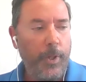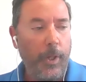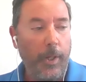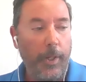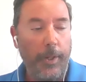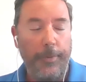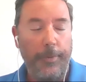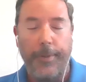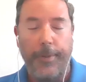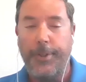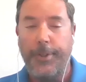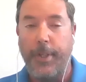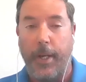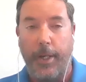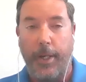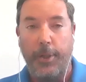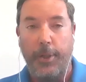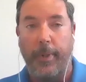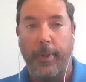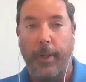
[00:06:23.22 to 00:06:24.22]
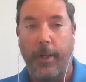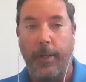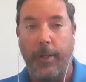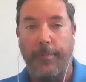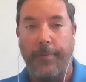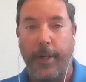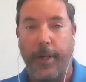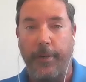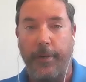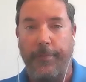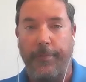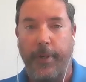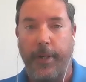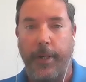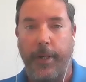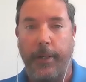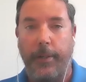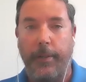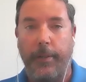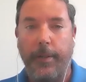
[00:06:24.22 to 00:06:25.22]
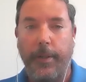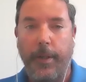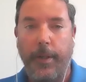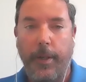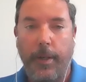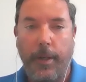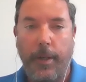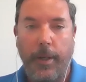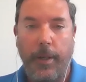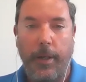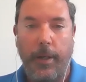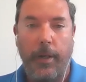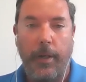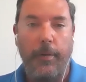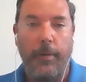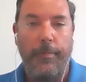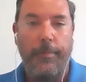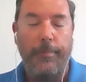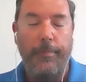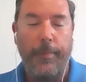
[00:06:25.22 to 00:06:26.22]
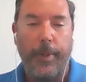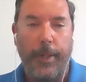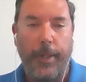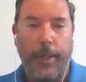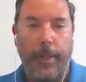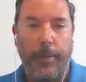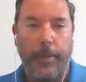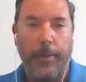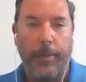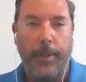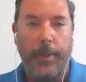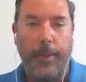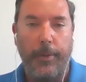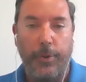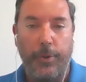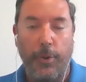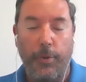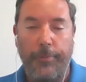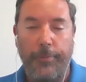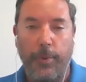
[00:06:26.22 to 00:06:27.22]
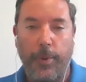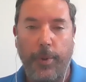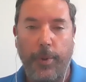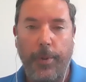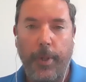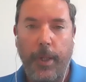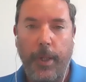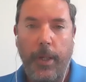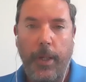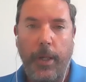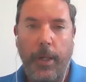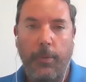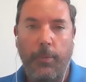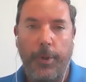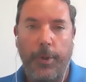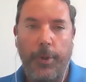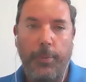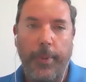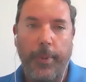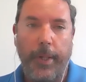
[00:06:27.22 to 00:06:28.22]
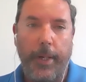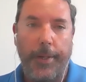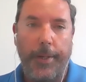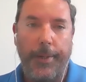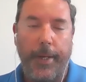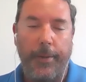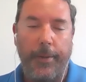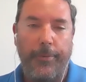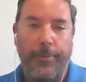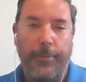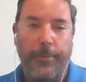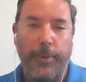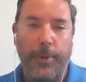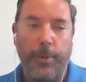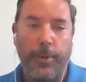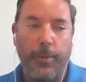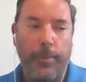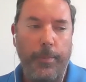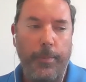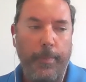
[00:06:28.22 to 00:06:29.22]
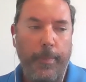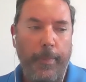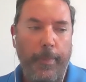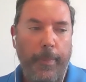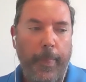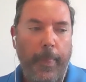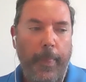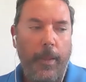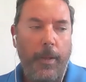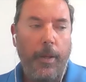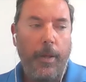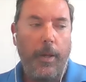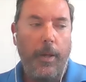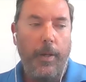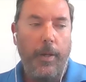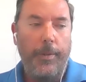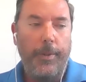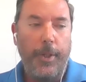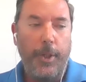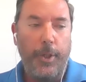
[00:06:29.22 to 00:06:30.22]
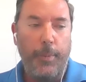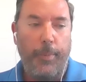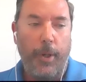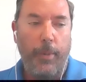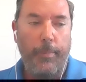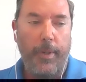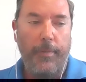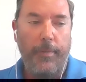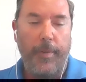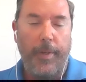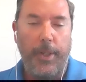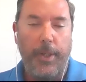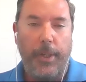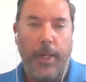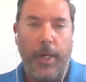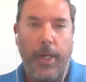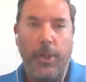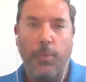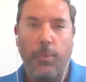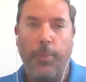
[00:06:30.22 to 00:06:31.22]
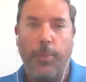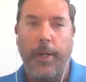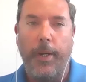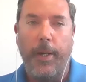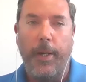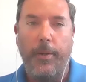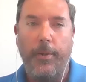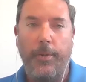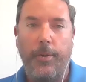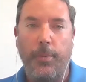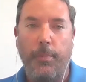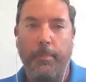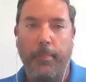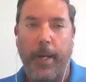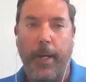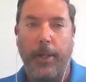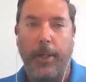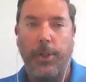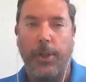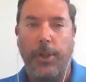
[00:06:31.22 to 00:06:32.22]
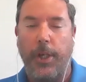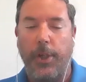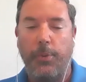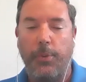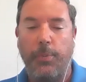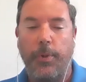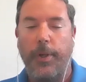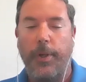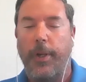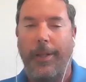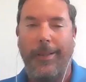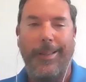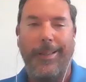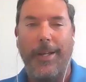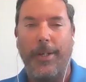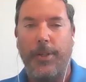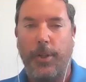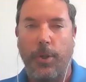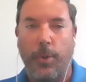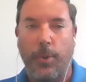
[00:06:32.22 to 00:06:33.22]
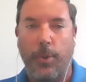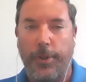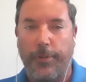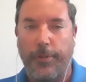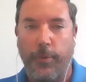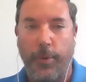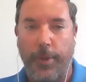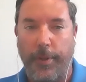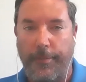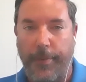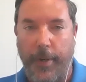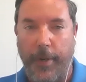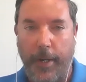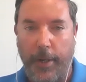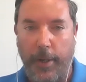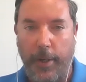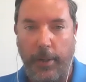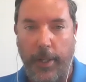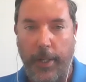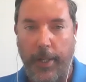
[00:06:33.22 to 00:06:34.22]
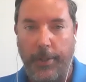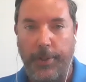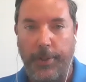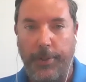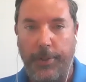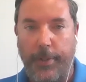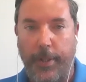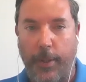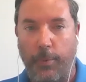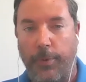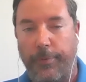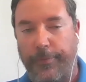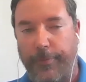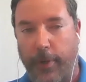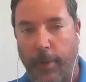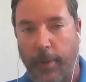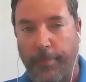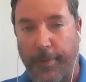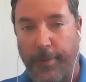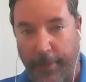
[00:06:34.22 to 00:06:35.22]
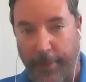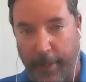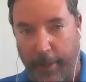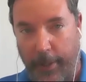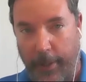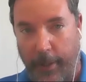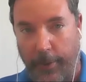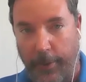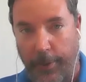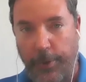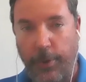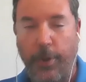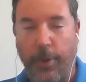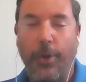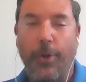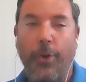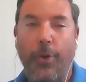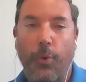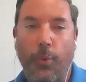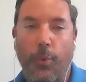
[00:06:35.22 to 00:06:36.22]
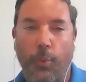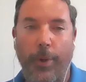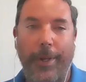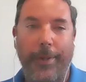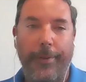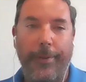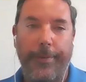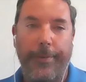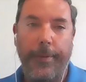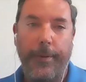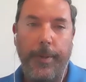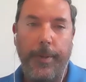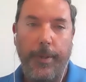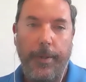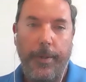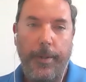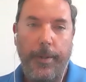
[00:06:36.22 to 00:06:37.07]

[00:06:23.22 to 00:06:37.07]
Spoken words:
the science behind firefighting, and so forth. And once we got that through to the Department of Education, we had to match each one of the class codes for the fire classes that were from the fire college with